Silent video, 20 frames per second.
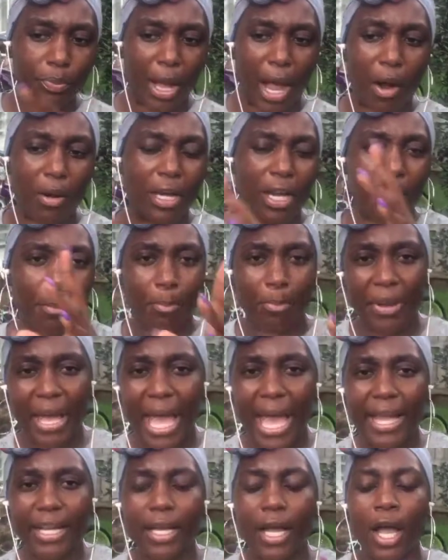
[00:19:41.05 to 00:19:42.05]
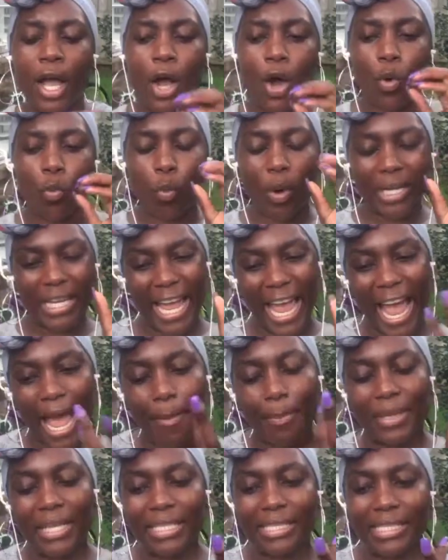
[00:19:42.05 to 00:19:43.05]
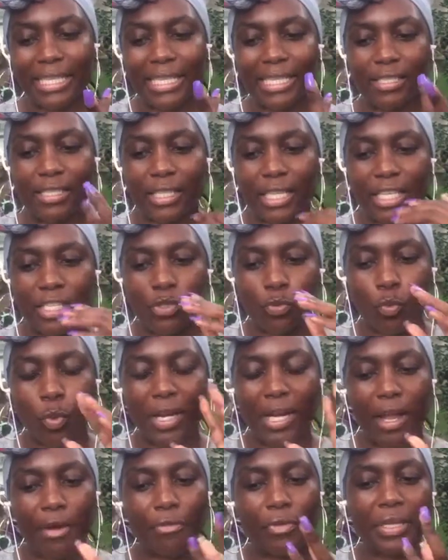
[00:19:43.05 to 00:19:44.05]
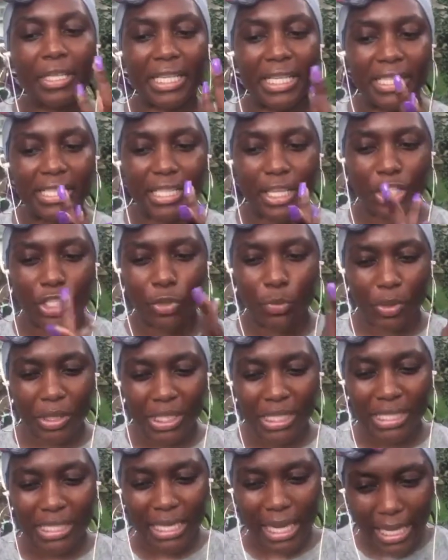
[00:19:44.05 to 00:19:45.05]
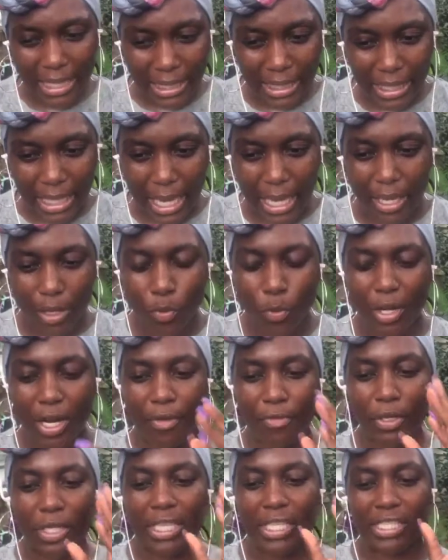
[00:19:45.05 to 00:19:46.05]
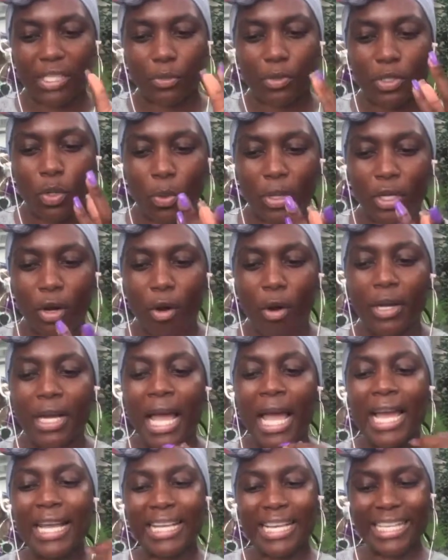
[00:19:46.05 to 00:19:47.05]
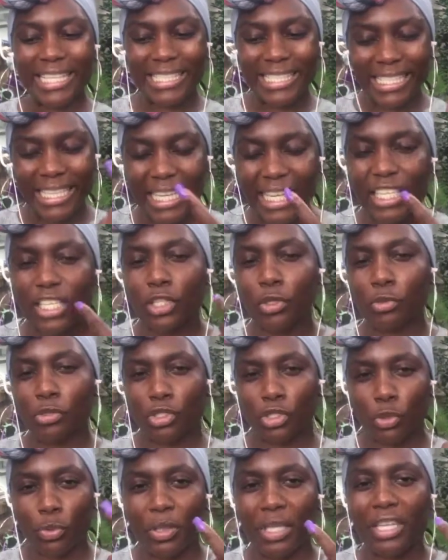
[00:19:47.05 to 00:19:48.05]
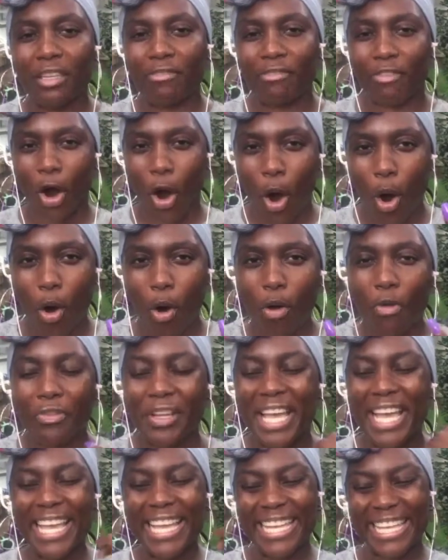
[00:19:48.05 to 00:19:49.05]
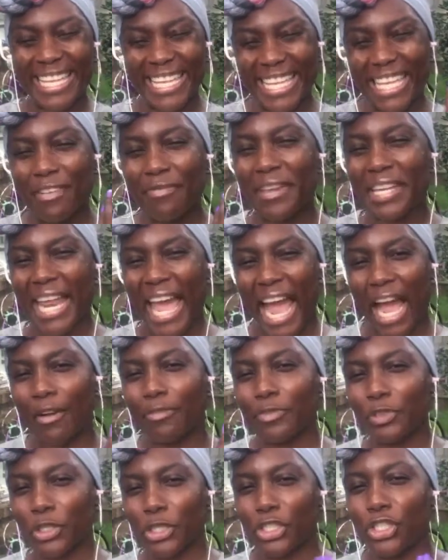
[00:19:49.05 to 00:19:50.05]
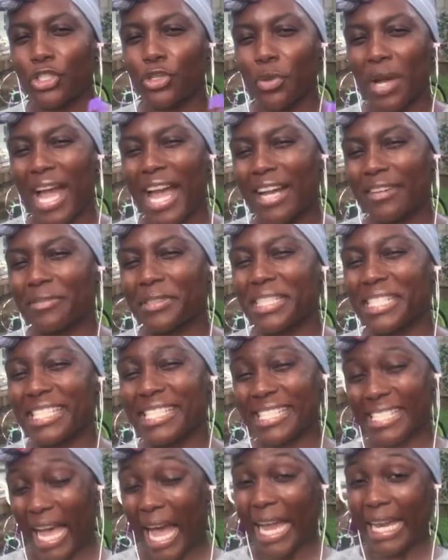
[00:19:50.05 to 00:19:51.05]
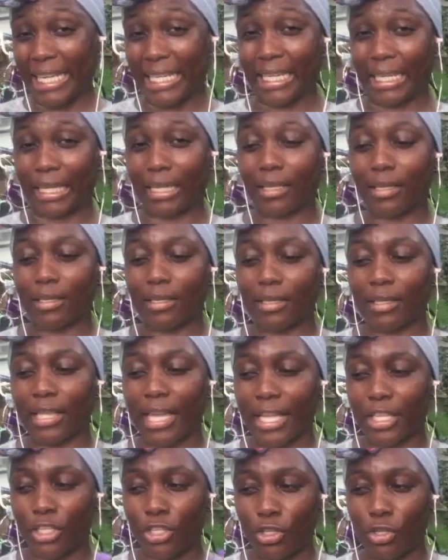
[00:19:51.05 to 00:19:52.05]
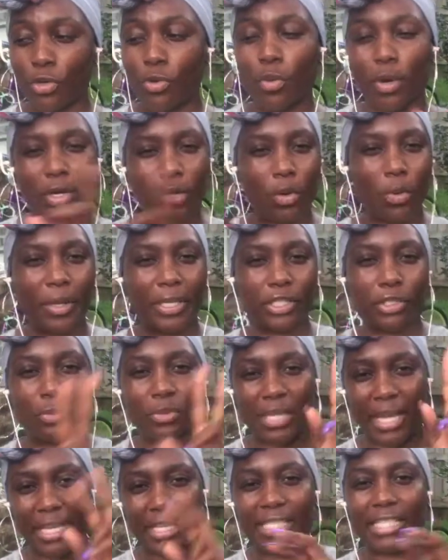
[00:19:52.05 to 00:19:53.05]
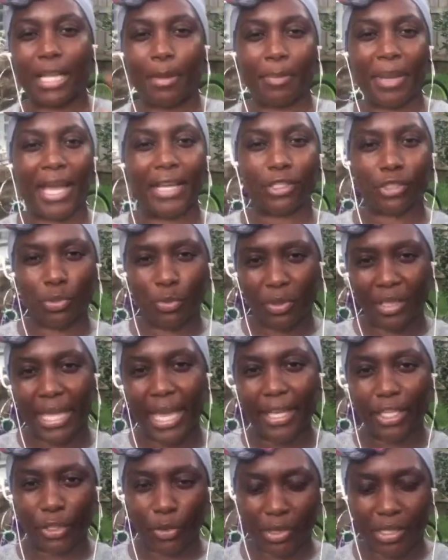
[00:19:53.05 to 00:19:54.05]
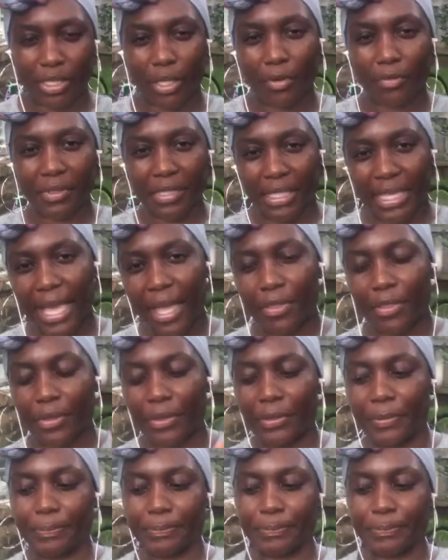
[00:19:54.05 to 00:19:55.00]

I'll come back. What happens is whatever it is that you were studying, whatever it is that was going on, continues to evolve even after you have decided that you are going to take a step back to get yourself together.